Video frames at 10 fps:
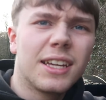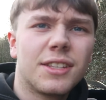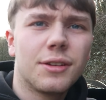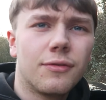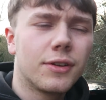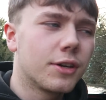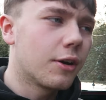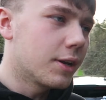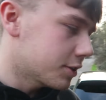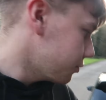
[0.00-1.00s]
get into the
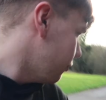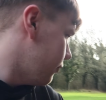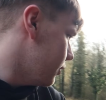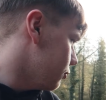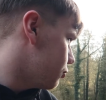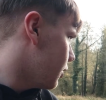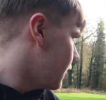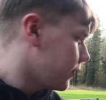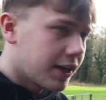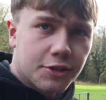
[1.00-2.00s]
video. Let's go for a little
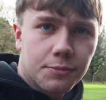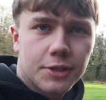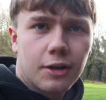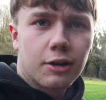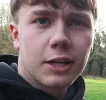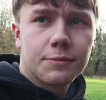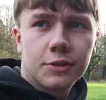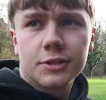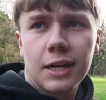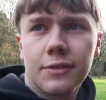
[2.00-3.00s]
drive. I'll get some sound clips
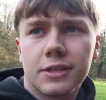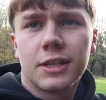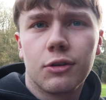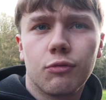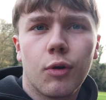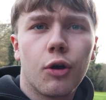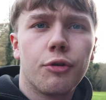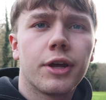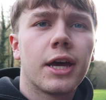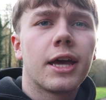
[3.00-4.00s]
just down this little
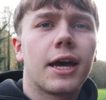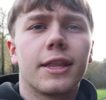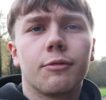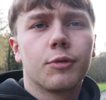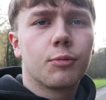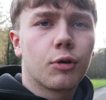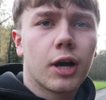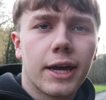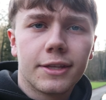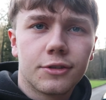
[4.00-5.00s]
road, and then we will
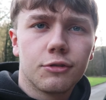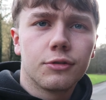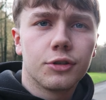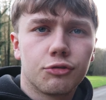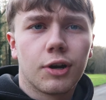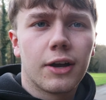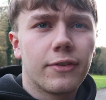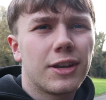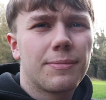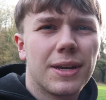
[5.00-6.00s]
cut into the drive.
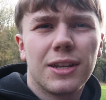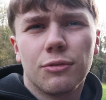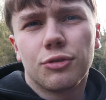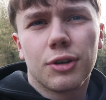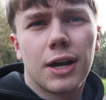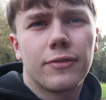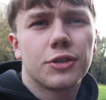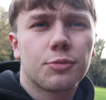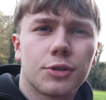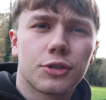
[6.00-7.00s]
It'll only be a little drive. I
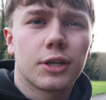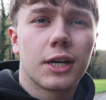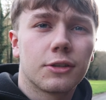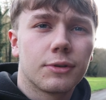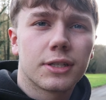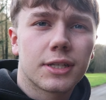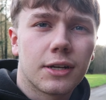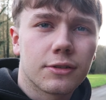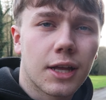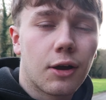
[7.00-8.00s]
just want to show you guys what it
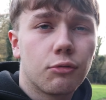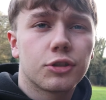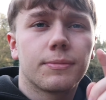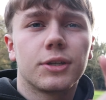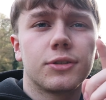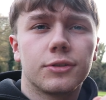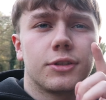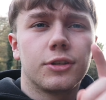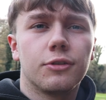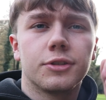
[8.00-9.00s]
sounds like. Also, make sure
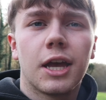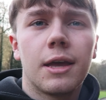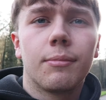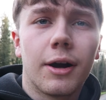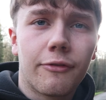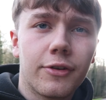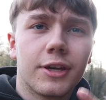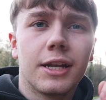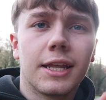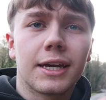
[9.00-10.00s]
to use my
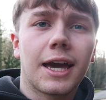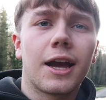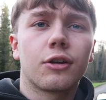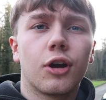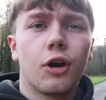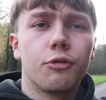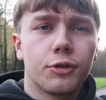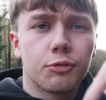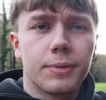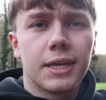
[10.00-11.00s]
affiliate link and code,
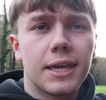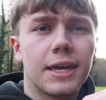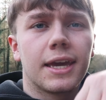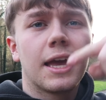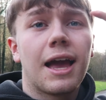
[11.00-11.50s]
which will be here